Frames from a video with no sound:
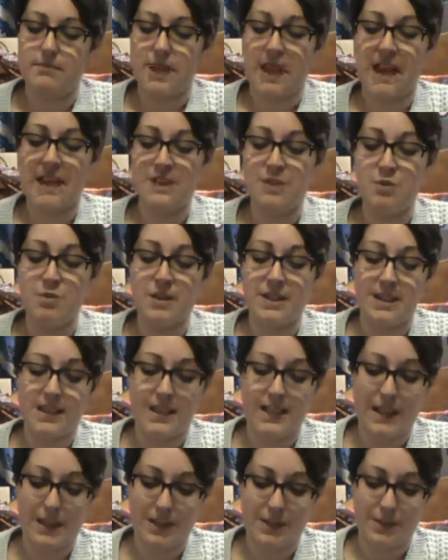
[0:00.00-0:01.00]
I had to really
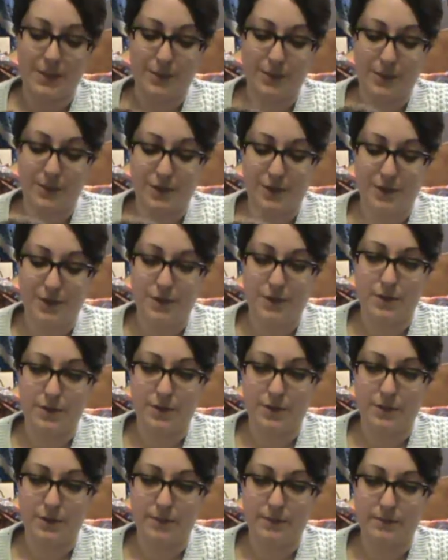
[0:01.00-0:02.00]
get used
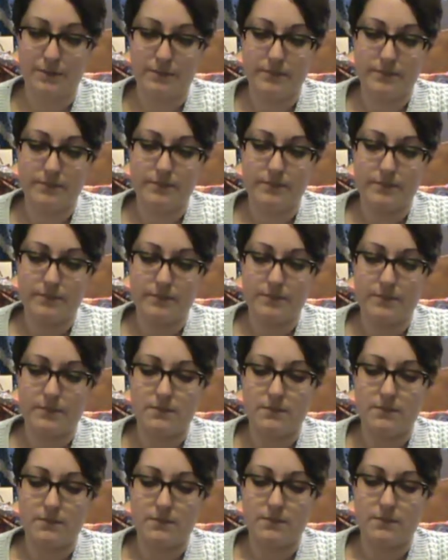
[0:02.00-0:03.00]
to
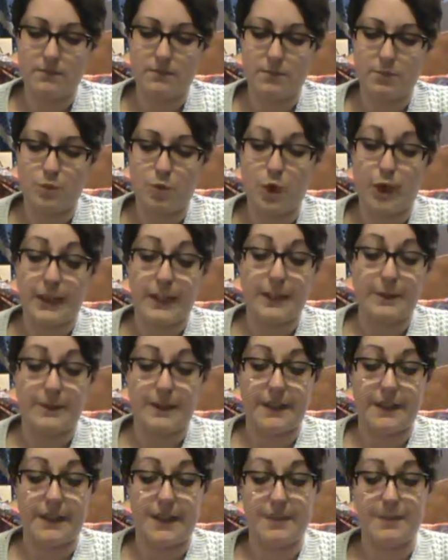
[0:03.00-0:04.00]
working
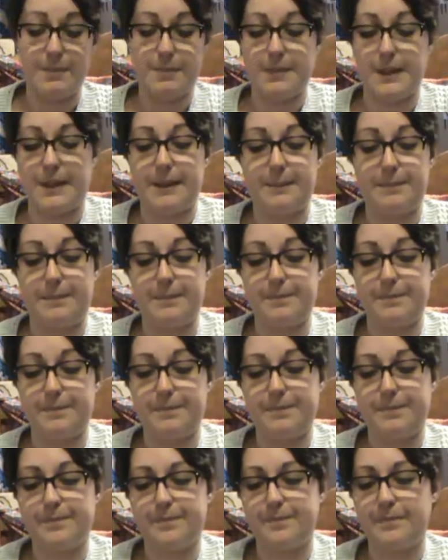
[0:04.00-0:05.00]
with it, but
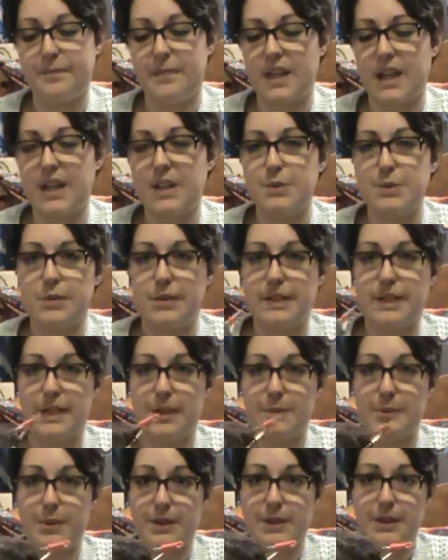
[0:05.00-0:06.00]
it's working
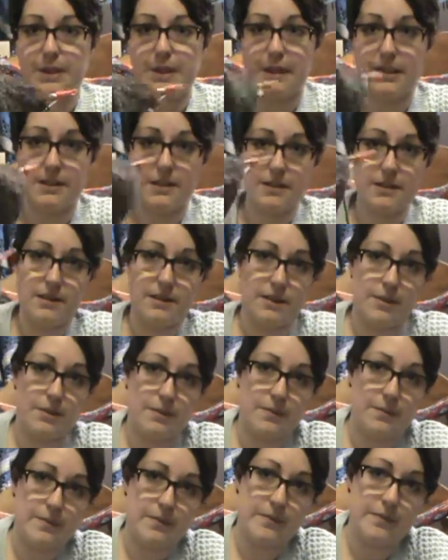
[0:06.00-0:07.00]
out pretty nice. So
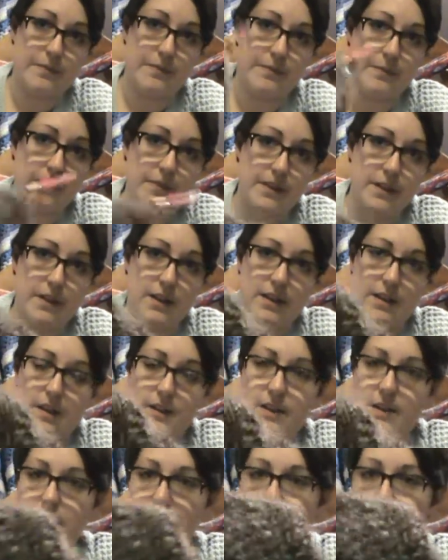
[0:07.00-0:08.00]

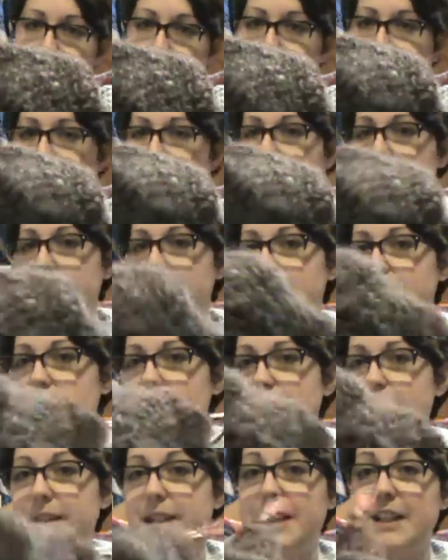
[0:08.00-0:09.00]
that's just
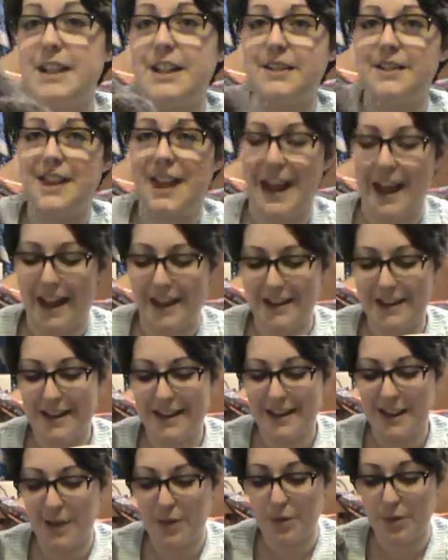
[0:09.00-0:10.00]
the beginning of the hat,
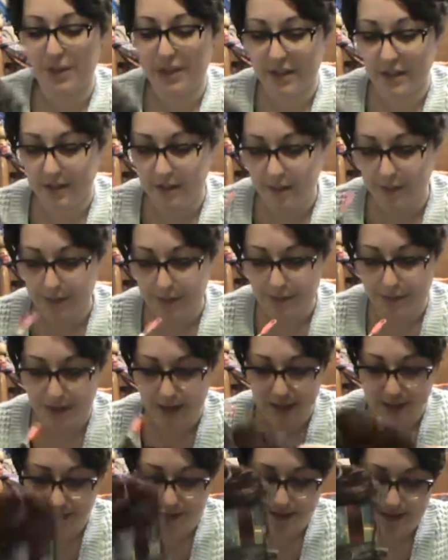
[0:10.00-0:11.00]
and I will share that with you
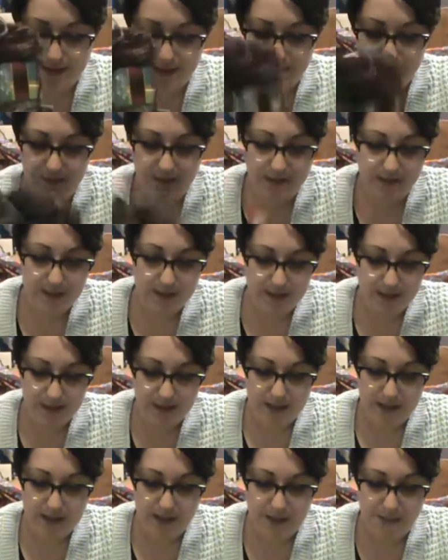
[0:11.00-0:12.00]
guys
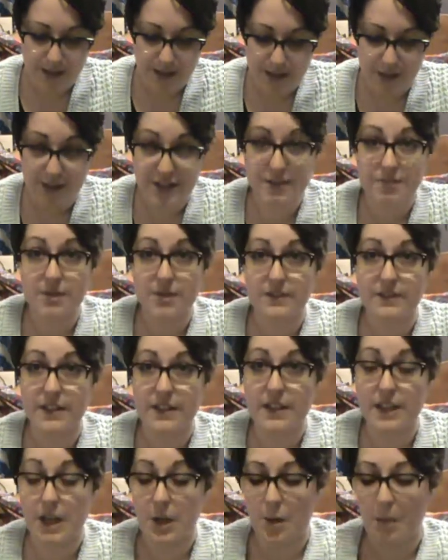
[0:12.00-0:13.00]
in my Christmas
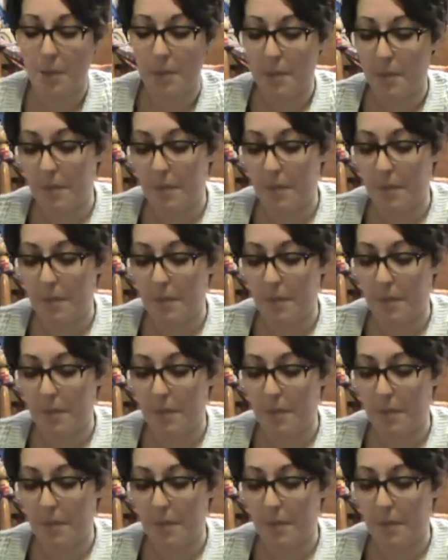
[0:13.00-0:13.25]
video.